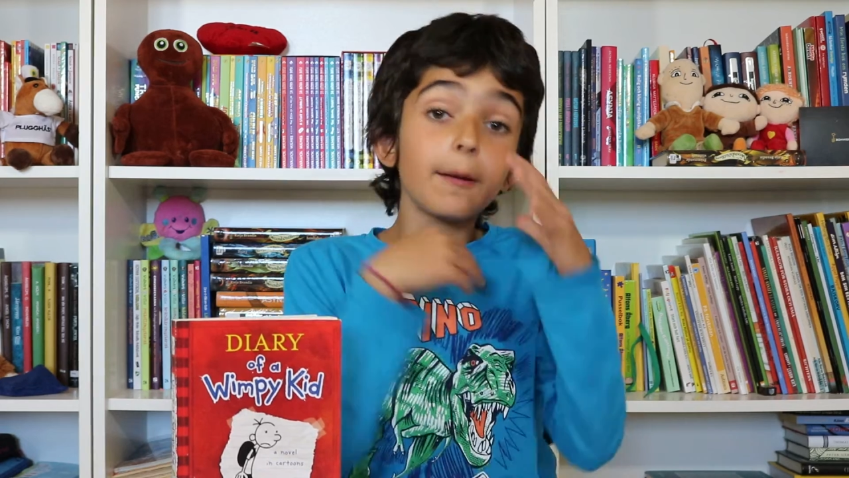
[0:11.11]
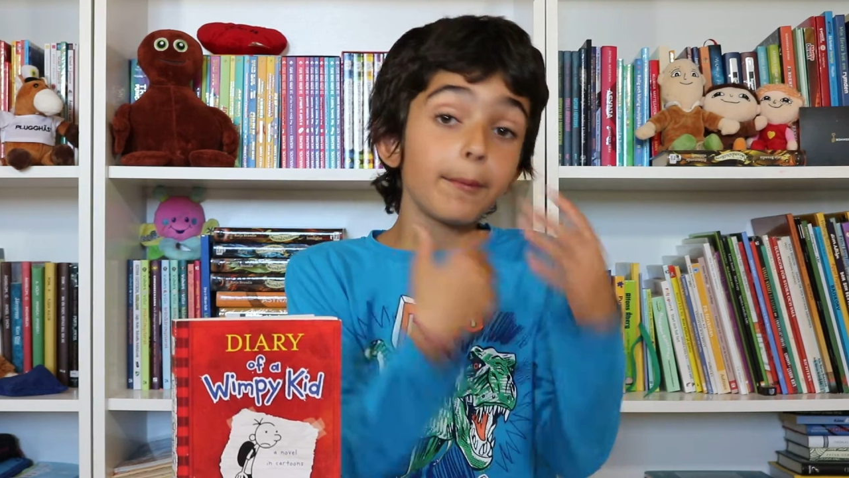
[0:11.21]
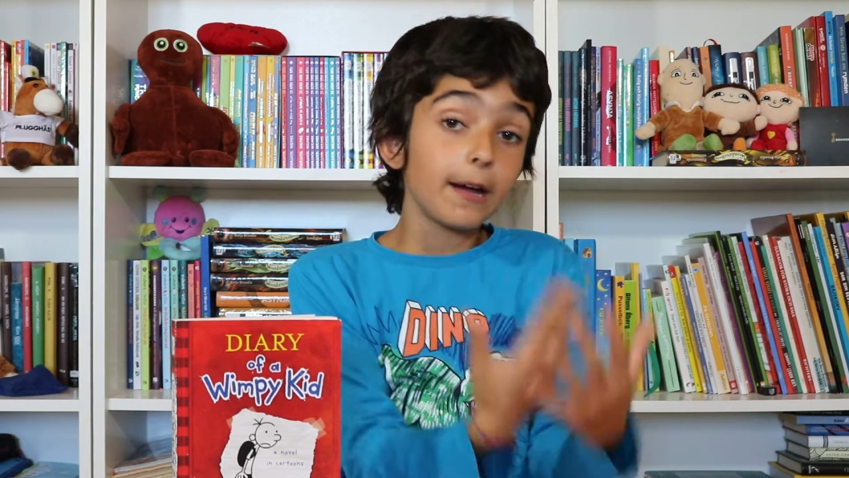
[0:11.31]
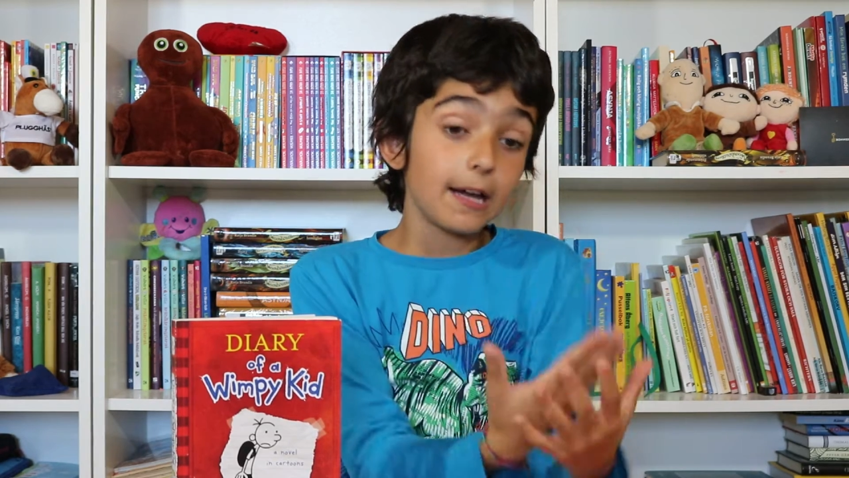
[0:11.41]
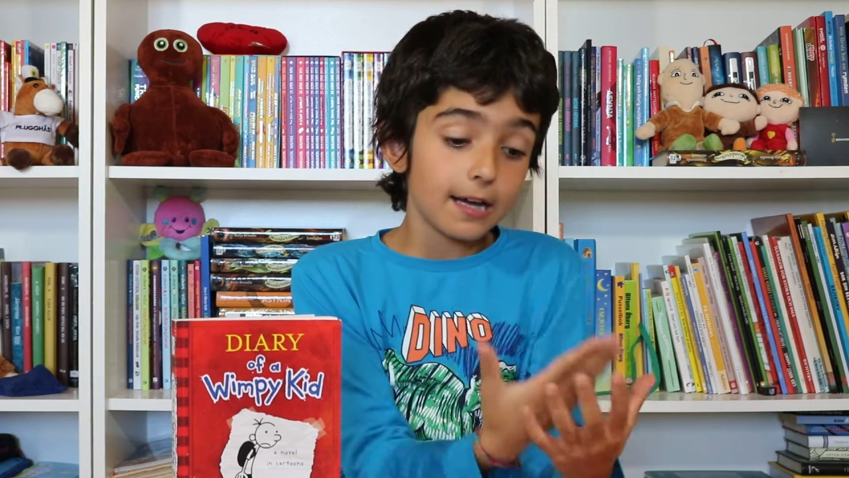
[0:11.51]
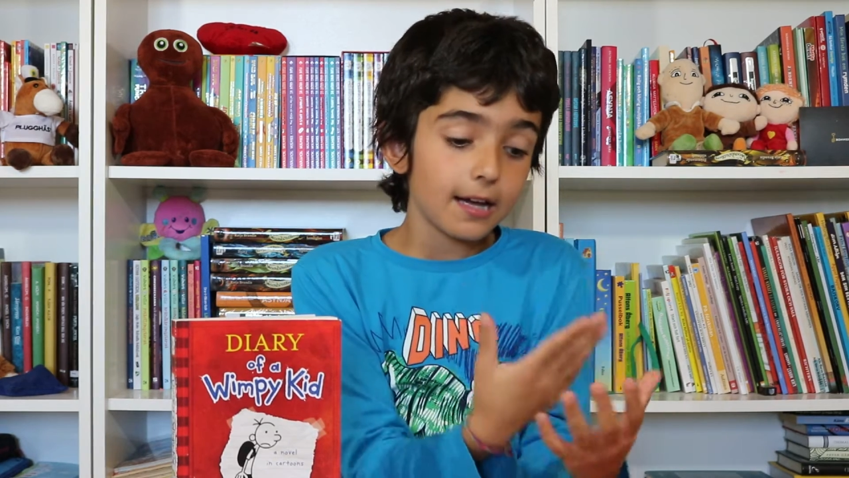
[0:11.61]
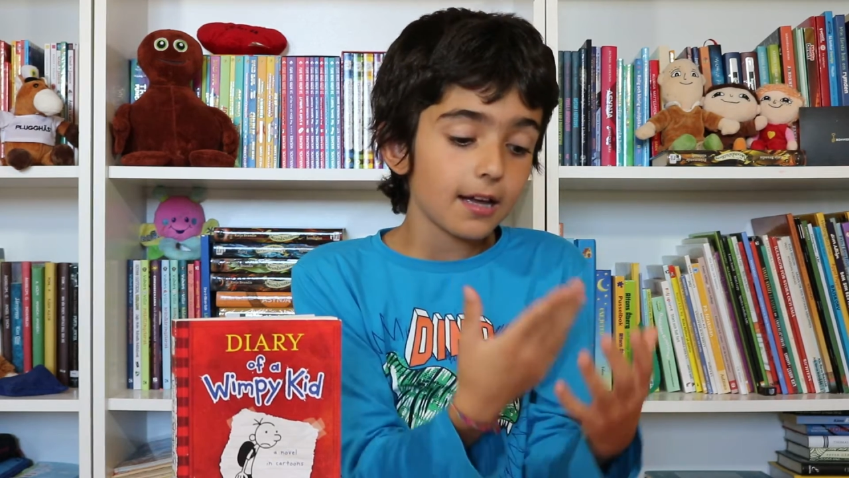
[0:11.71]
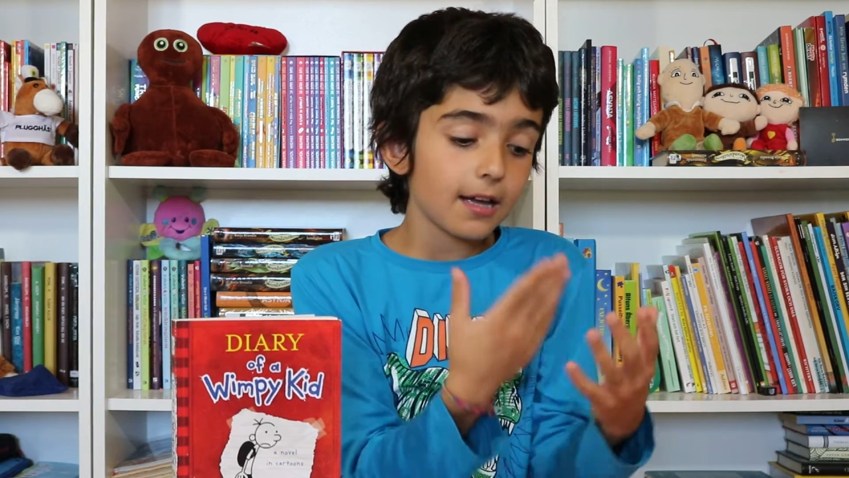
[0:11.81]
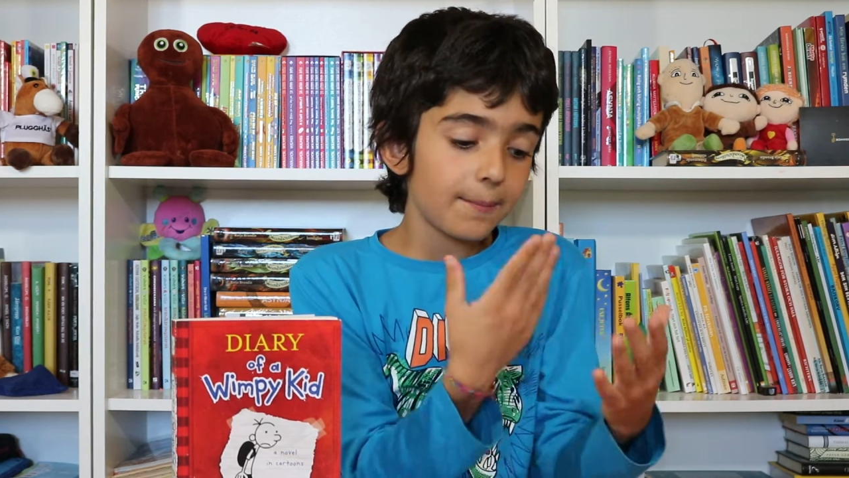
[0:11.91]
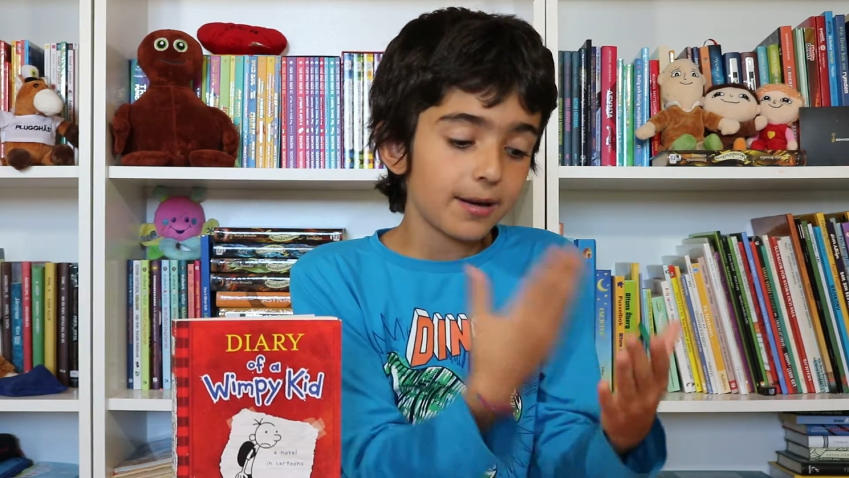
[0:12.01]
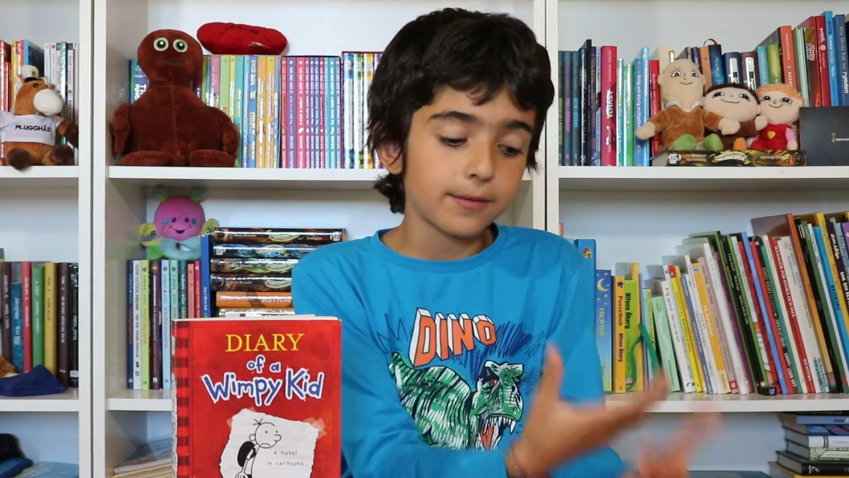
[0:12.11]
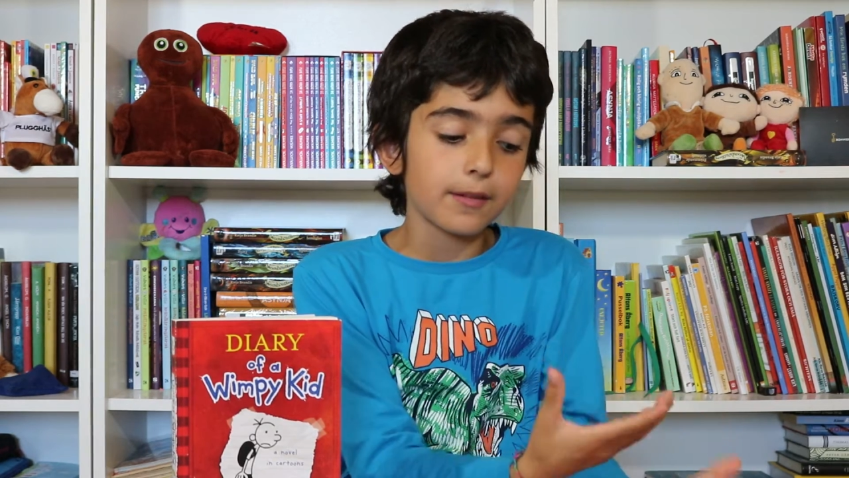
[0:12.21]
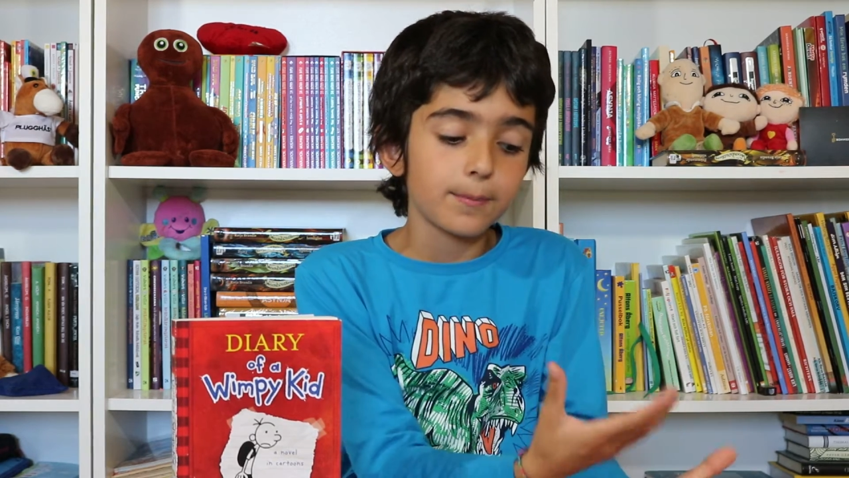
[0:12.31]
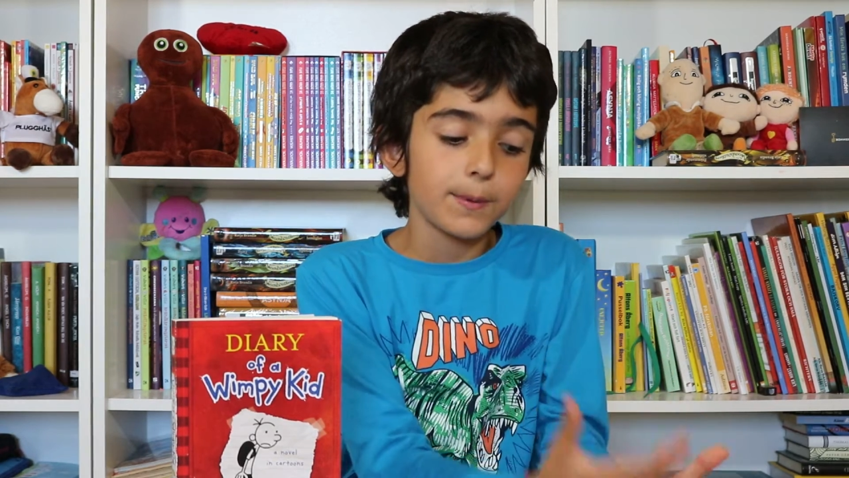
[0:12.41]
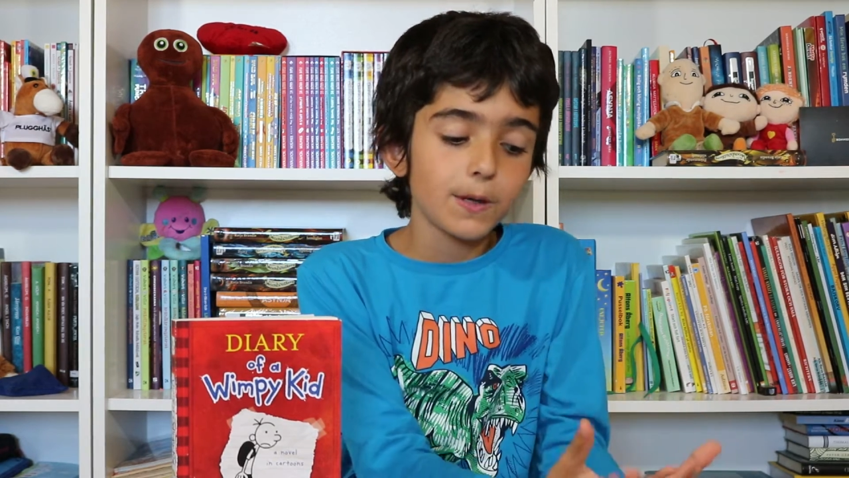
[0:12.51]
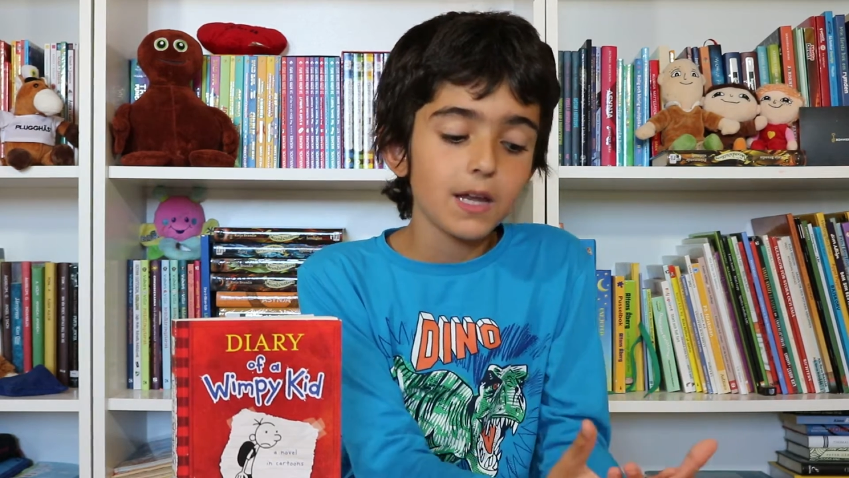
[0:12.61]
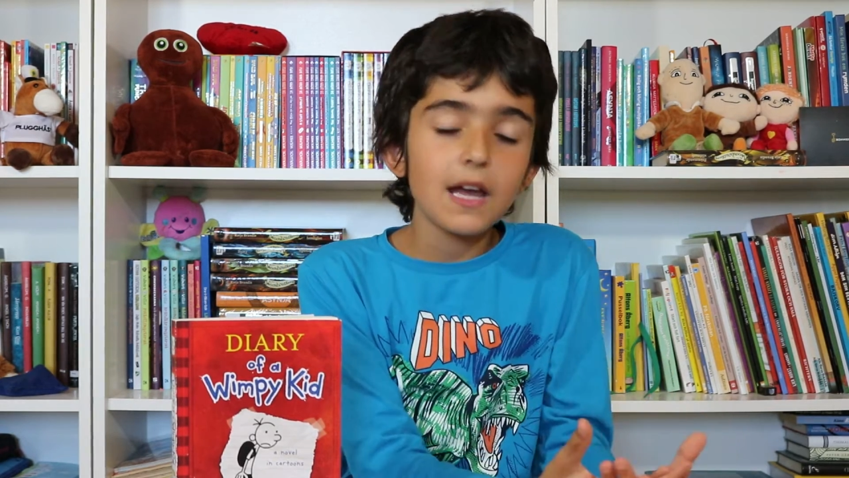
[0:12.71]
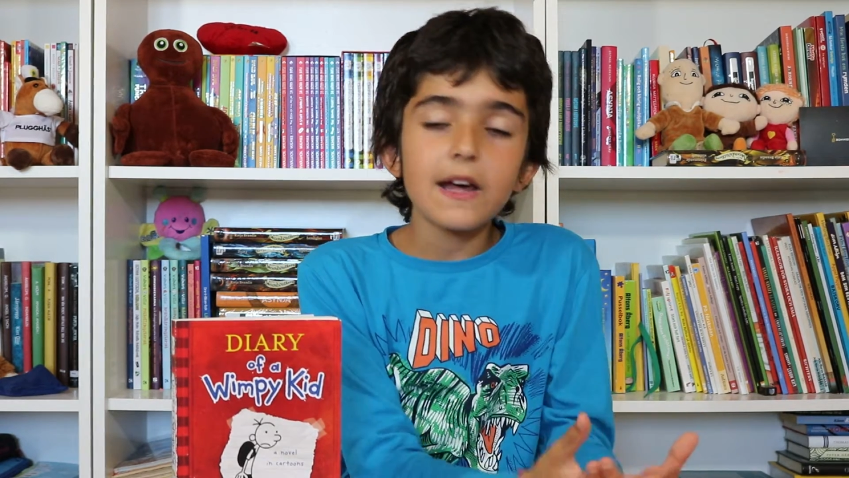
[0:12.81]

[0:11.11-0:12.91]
about this book,